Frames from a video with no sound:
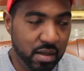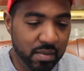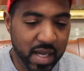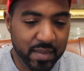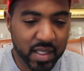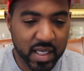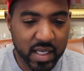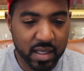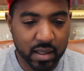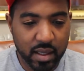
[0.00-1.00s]

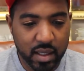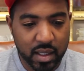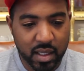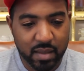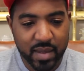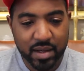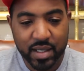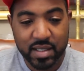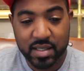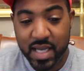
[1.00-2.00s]
Obamacare,
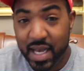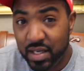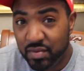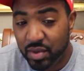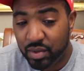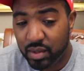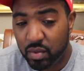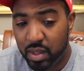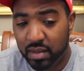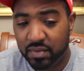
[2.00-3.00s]
Americans not enrolled in a
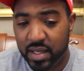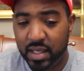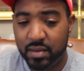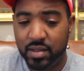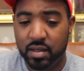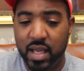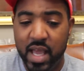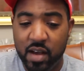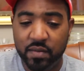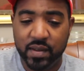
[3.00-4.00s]
qualifying
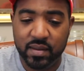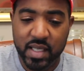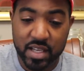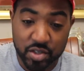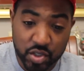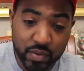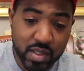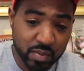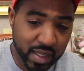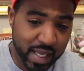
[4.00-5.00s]
health
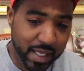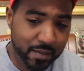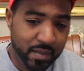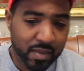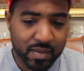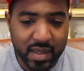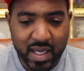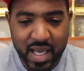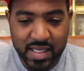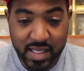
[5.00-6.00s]
insurance plan,
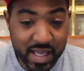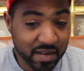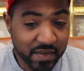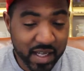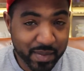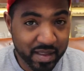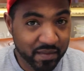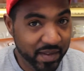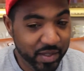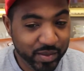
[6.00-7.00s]
as identified by the
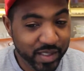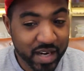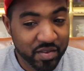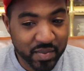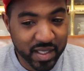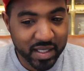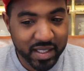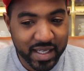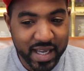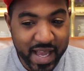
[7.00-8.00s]
federal government,
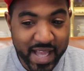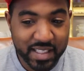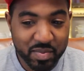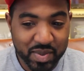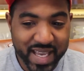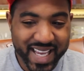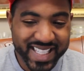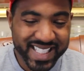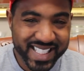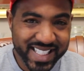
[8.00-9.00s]
had to pay
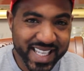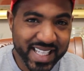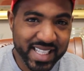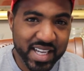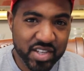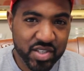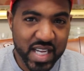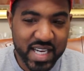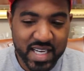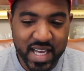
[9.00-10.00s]

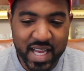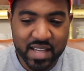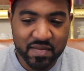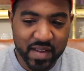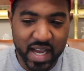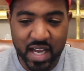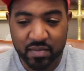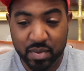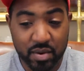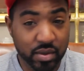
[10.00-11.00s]

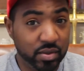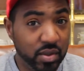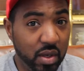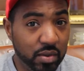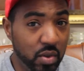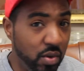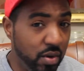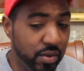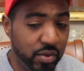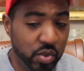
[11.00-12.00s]
$695 per adult,
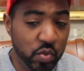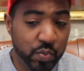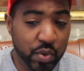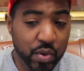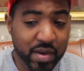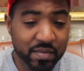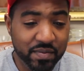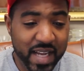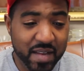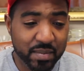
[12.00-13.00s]
or
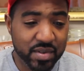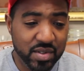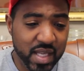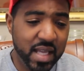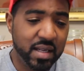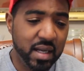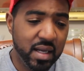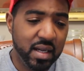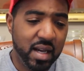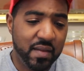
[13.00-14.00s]
2.5%
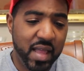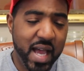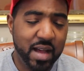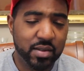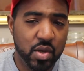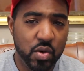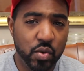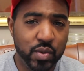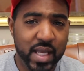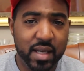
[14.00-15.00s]
of the
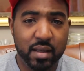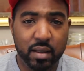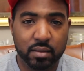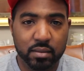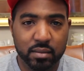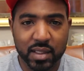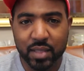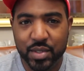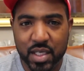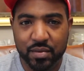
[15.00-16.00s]
household income,
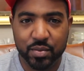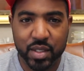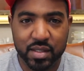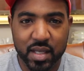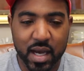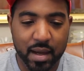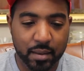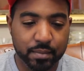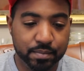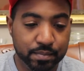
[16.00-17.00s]
whichever one is
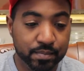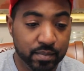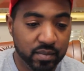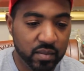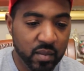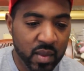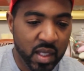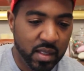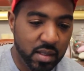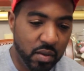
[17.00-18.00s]
higher.
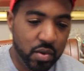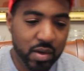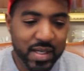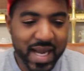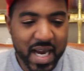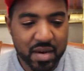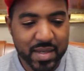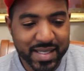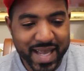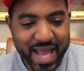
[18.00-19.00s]
So according to
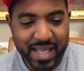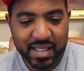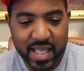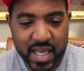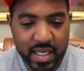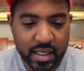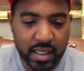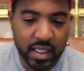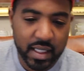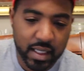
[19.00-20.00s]
IRS tax
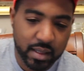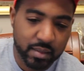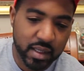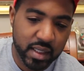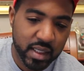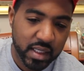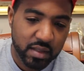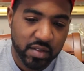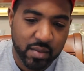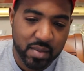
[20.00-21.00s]
data,
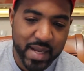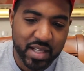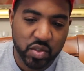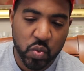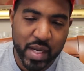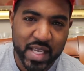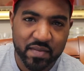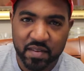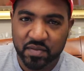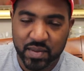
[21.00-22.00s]
from about
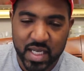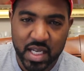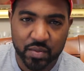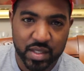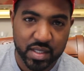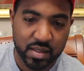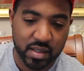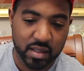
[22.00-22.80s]
2015, which is